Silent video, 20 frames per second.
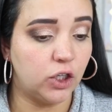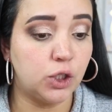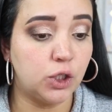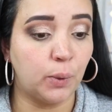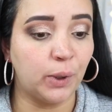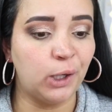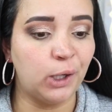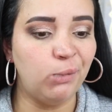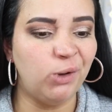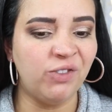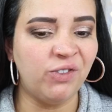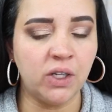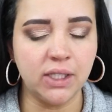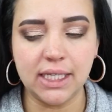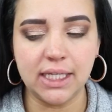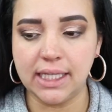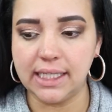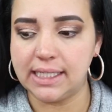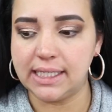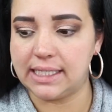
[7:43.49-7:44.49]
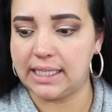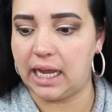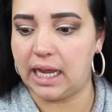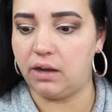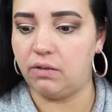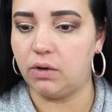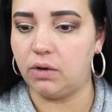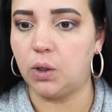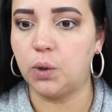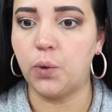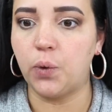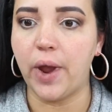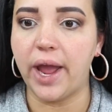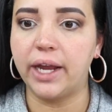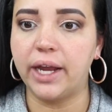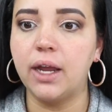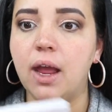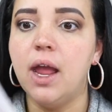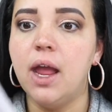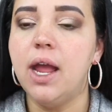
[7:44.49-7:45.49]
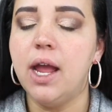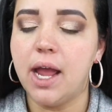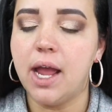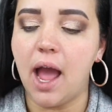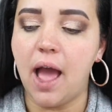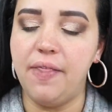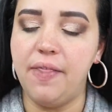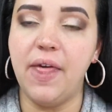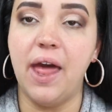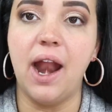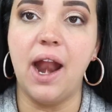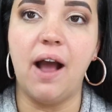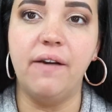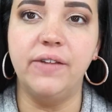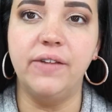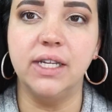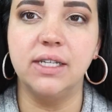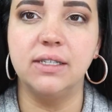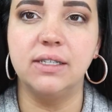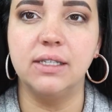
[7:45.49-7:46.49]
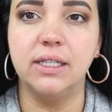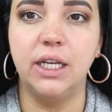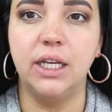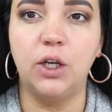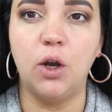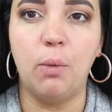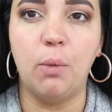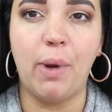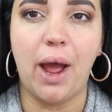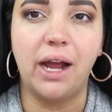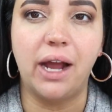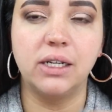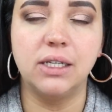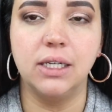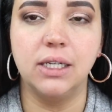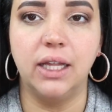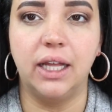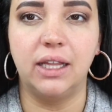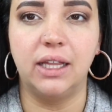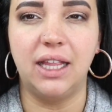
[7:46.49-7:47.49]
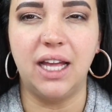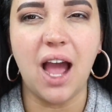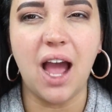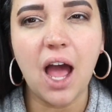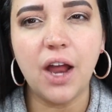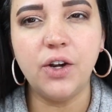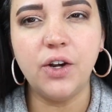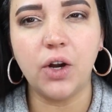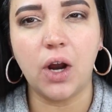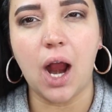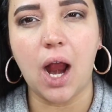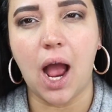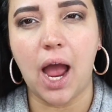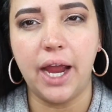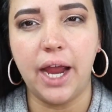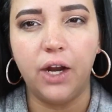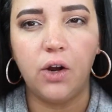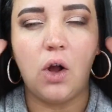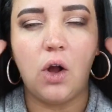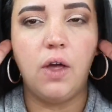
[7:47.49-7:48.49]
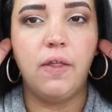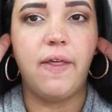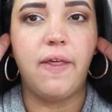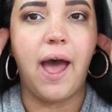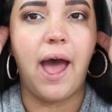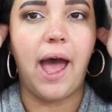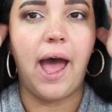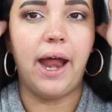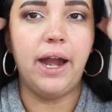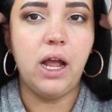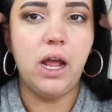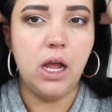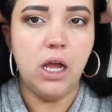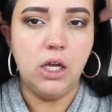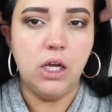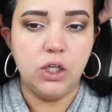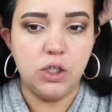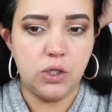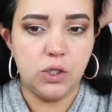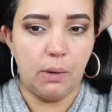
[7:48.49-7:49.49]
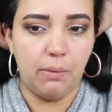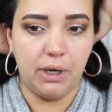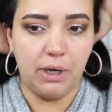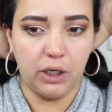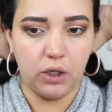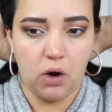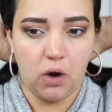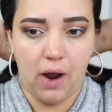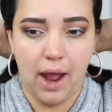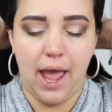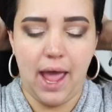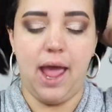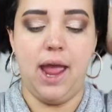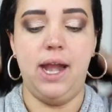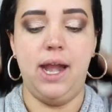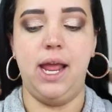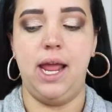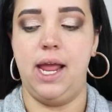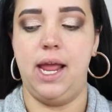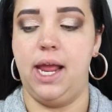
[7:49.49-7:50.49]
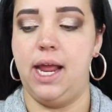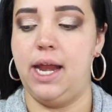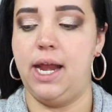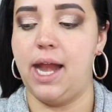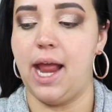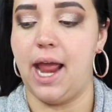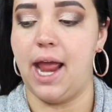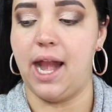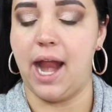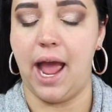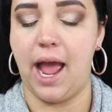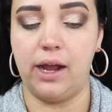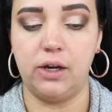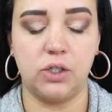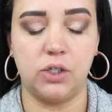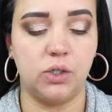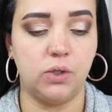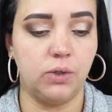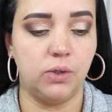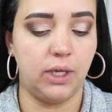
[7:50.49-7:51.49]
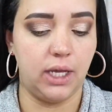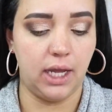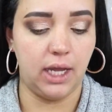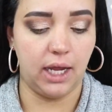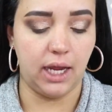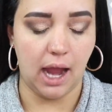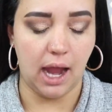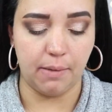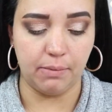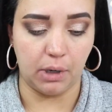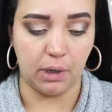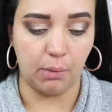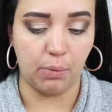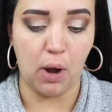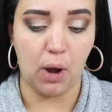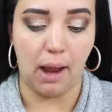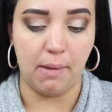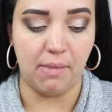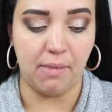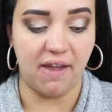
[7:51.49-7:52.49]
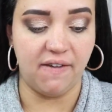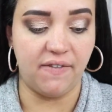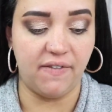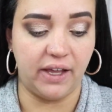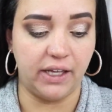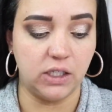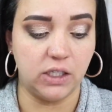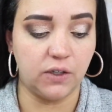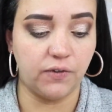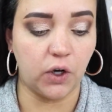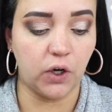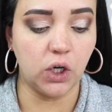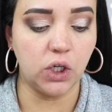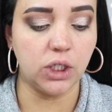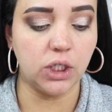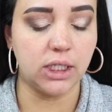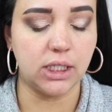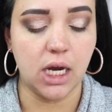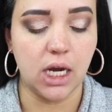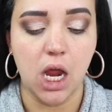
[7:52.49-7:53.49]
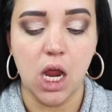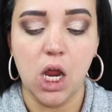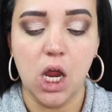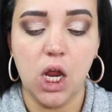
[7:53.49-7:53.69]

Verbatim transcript: So we're gonna move on to the skin real quick, and then obviously go back to like the under eye and all that. So I'm gonna go ahead in and actually, I'm gonna prime my face first.